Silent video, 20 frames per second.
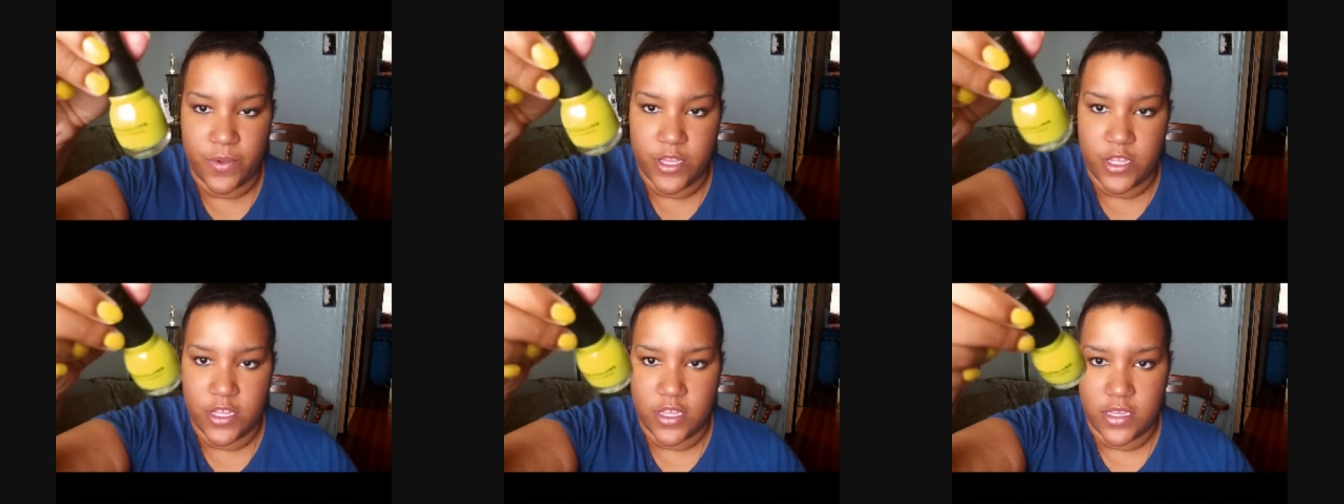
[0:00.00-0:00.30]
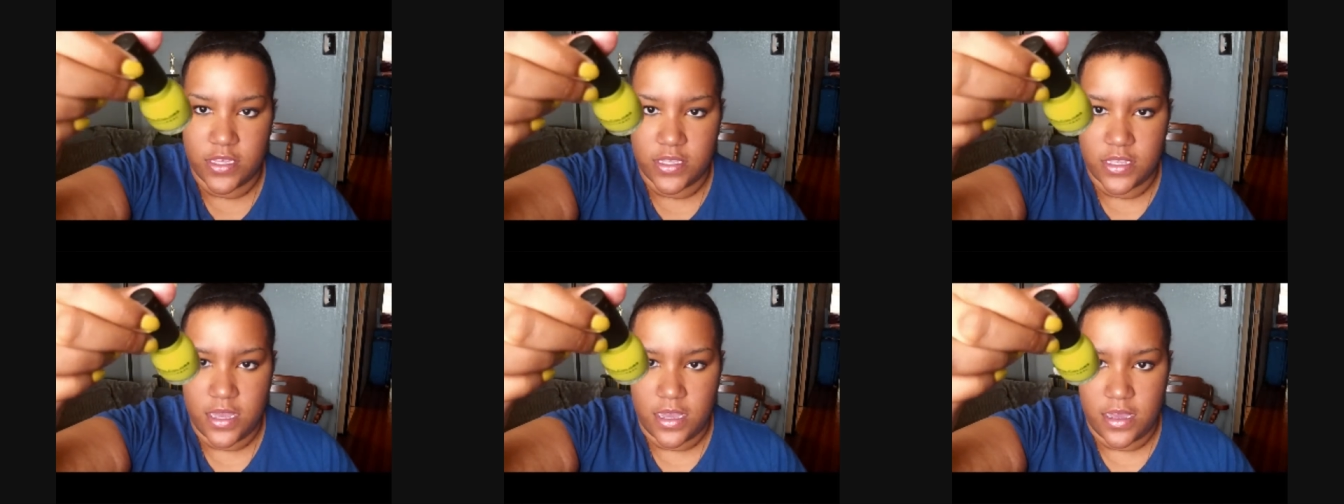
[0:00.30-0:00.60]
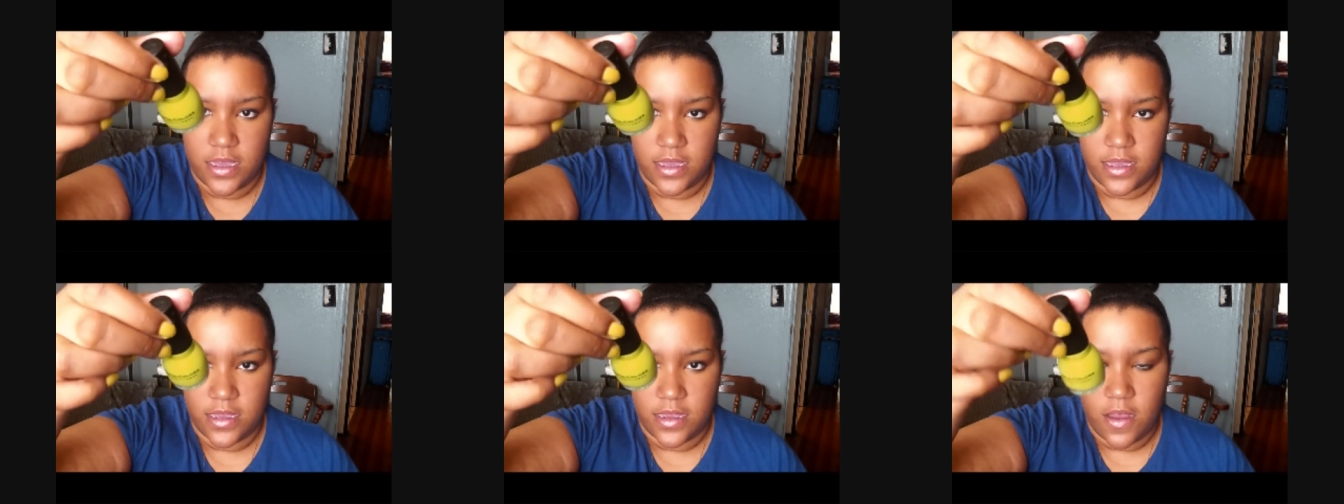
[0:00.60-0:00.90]
which is
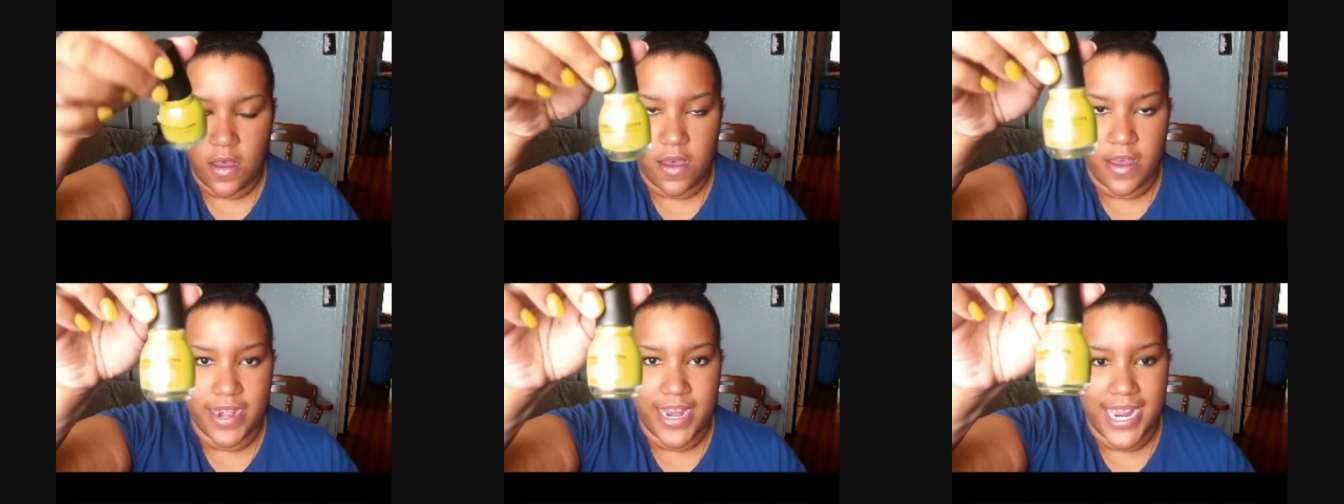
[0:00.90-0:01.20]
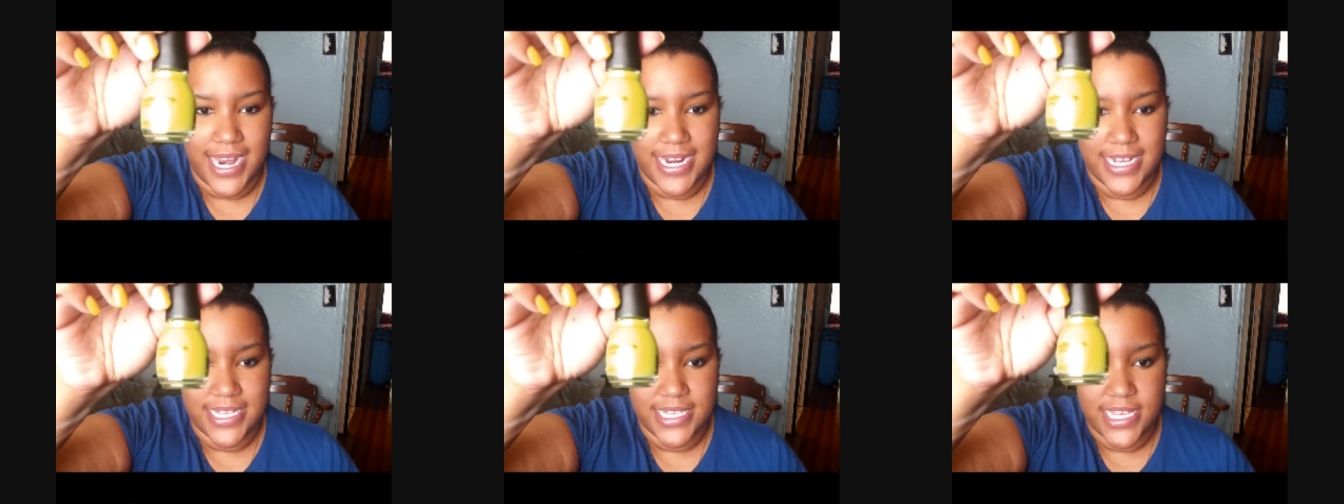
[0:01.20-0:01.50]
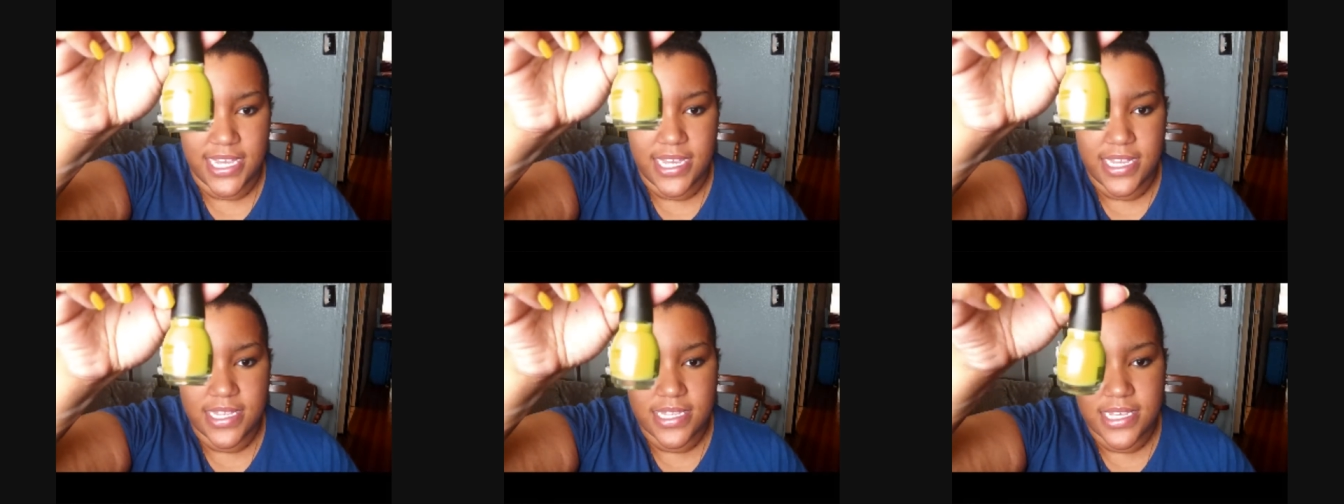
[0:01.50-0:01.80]
uh, called
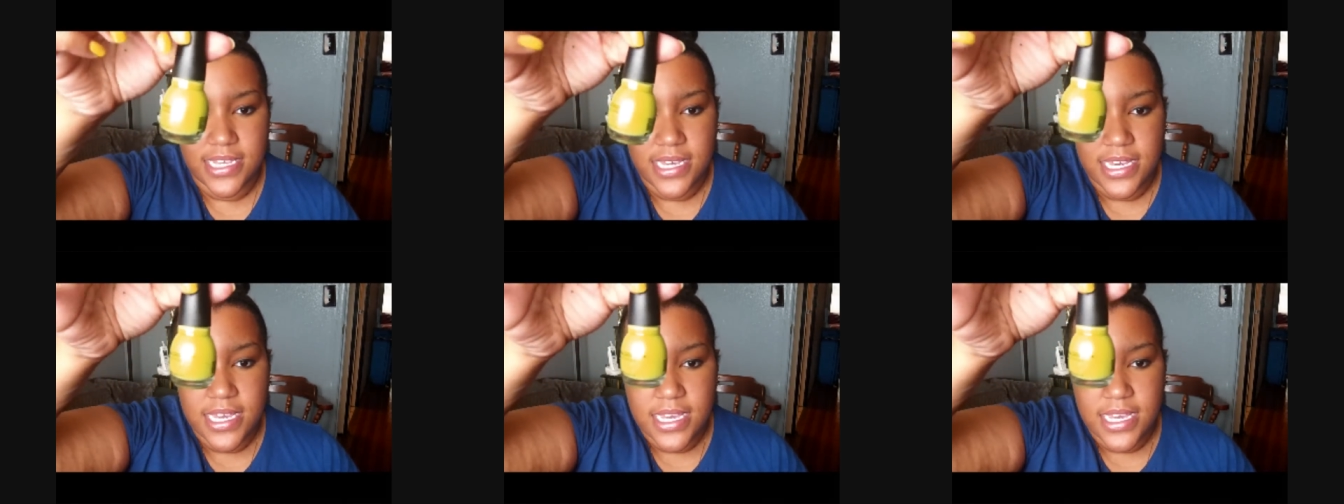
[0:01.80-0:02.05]
Innocent